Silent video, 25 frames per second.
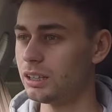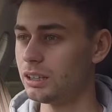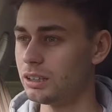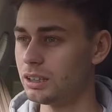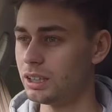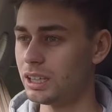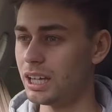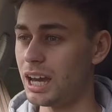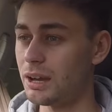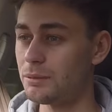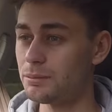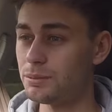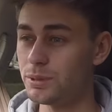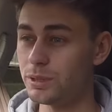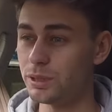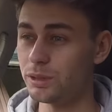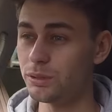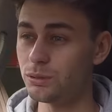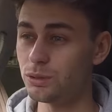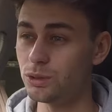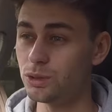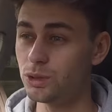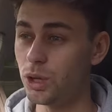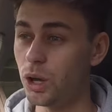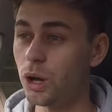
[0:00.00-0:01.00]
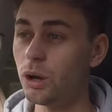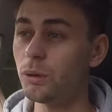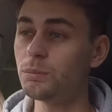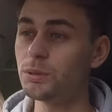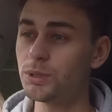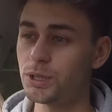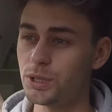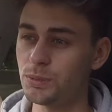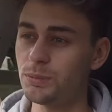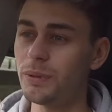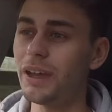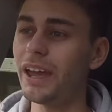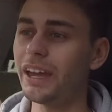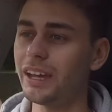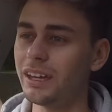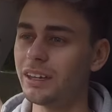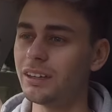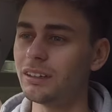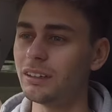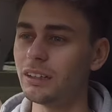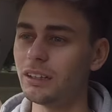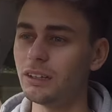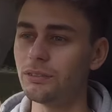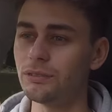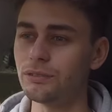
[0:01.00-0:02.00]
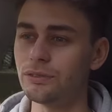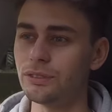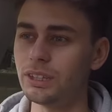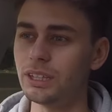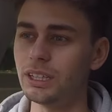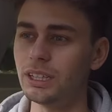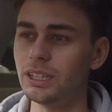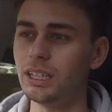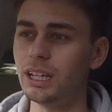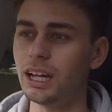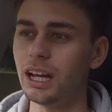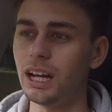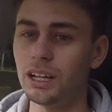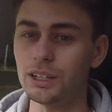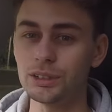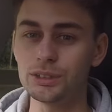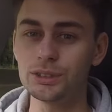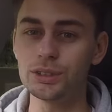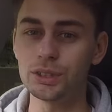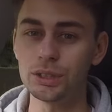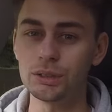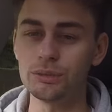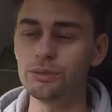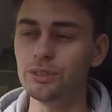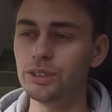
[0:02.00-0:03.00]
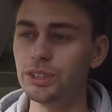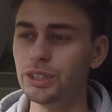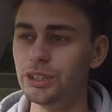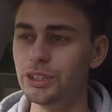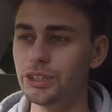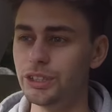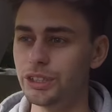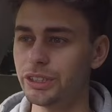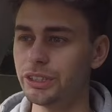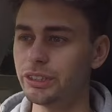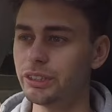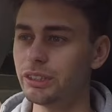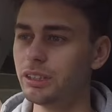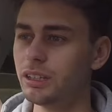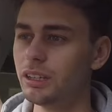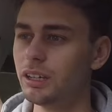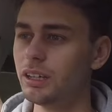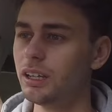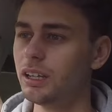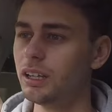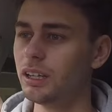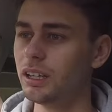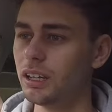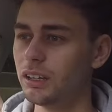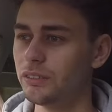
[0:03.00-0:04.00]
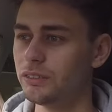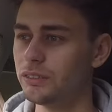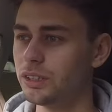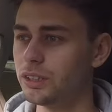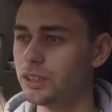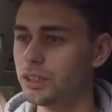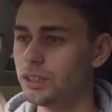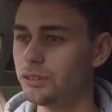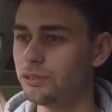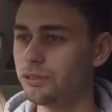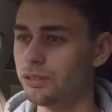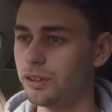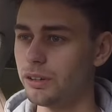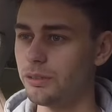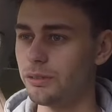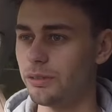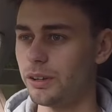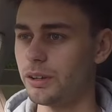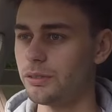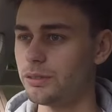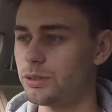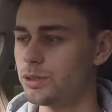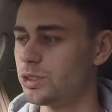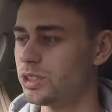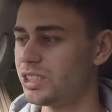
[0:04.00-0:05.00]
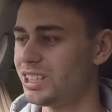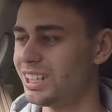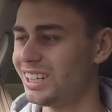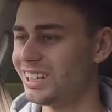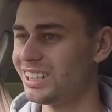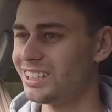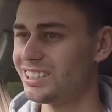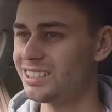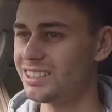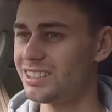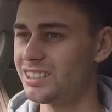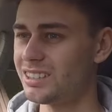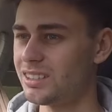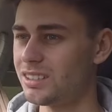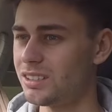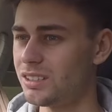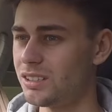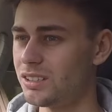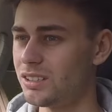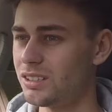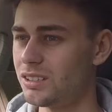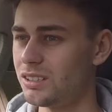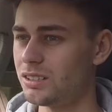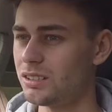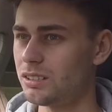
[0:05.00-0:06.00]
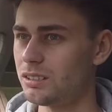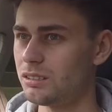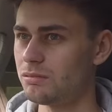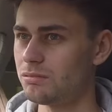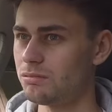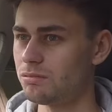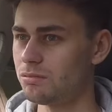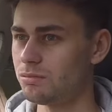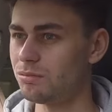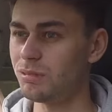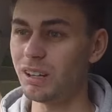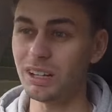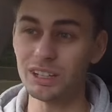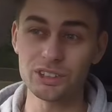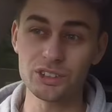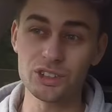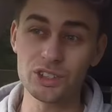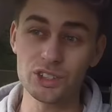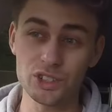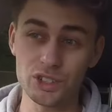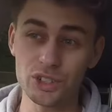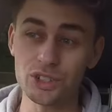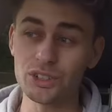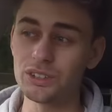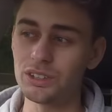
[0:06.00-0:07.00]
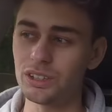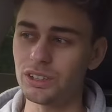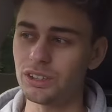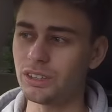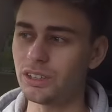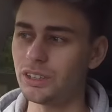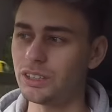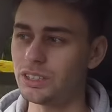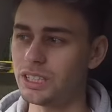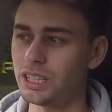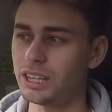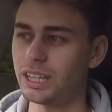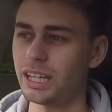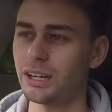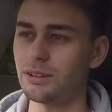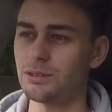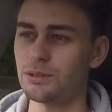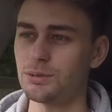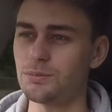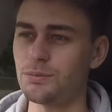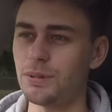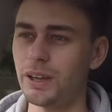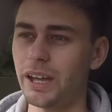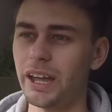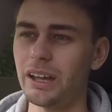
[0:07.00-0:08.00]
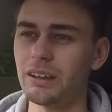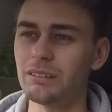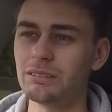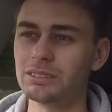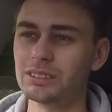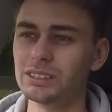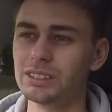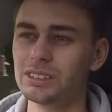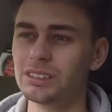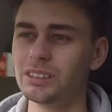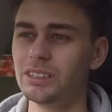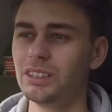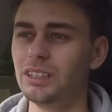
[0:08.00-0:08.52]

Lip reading: the absolute top spec of the hardtop version of the new Fiat 500e is just under £30,000.